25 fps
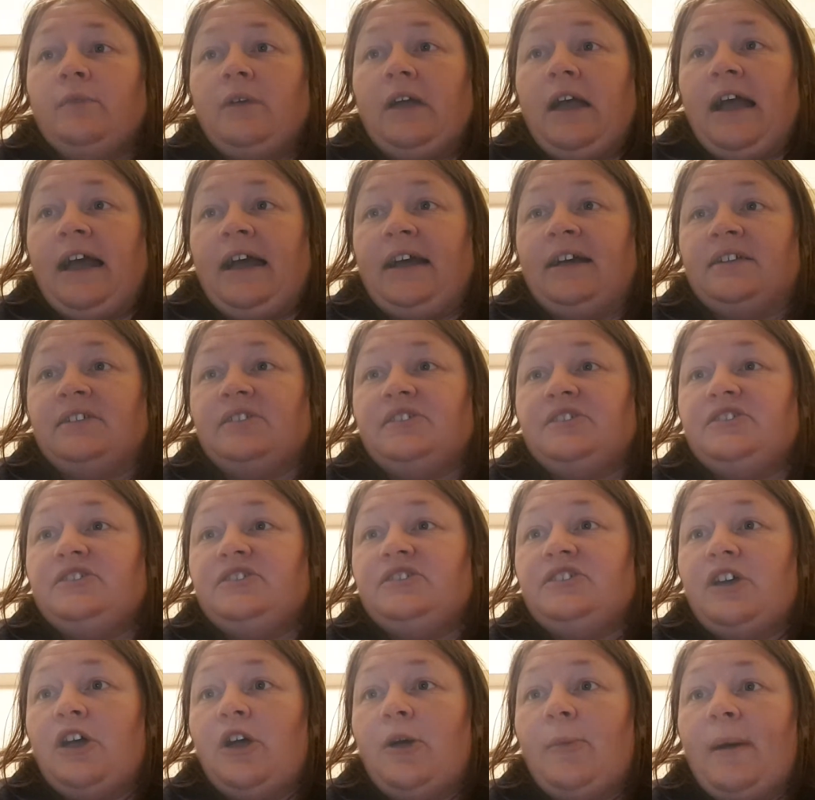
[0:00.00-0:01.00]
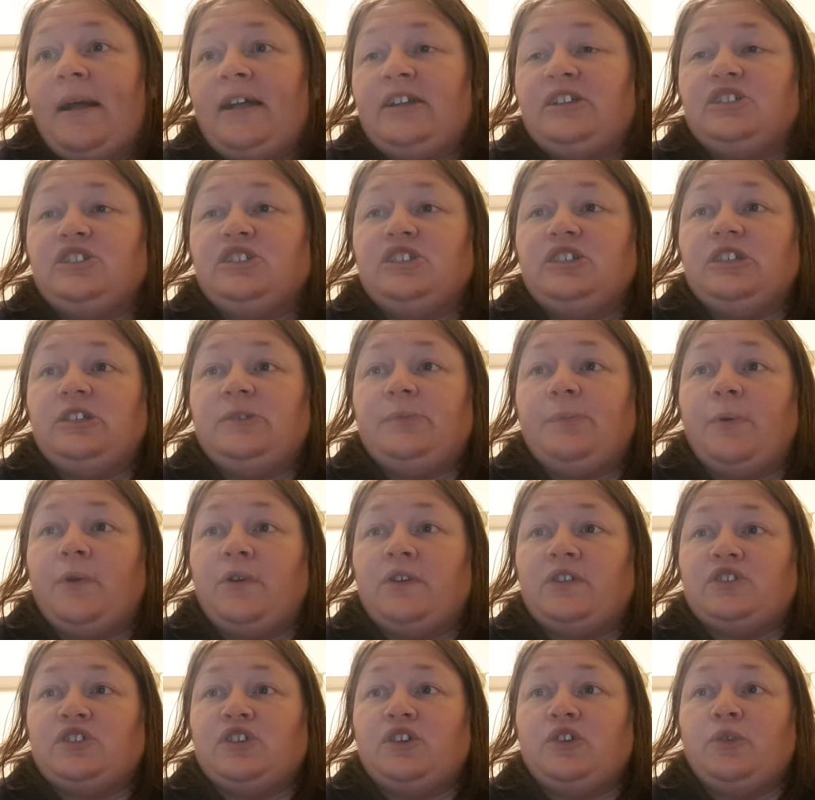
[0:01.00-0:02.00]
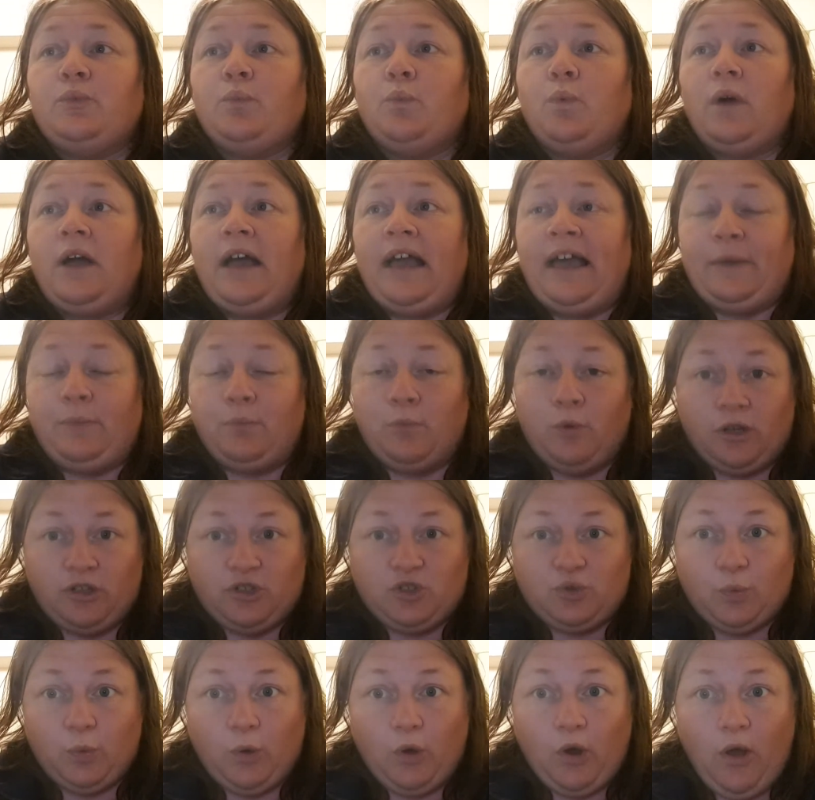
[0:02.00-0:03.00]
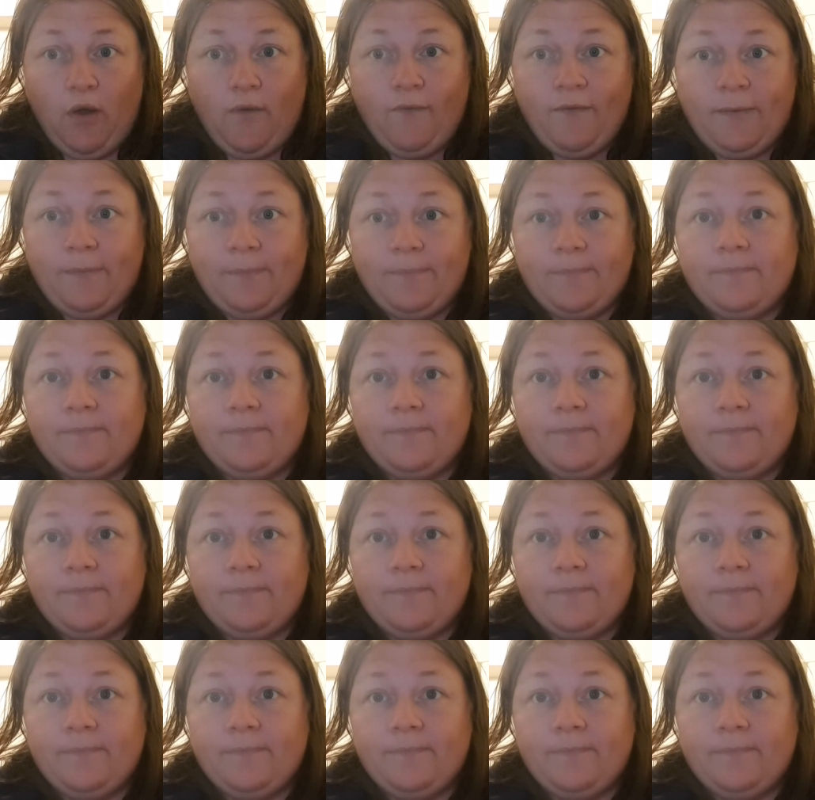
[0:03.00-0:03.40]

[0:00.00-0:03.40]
at Her Majesty's Prison at Wadsworth,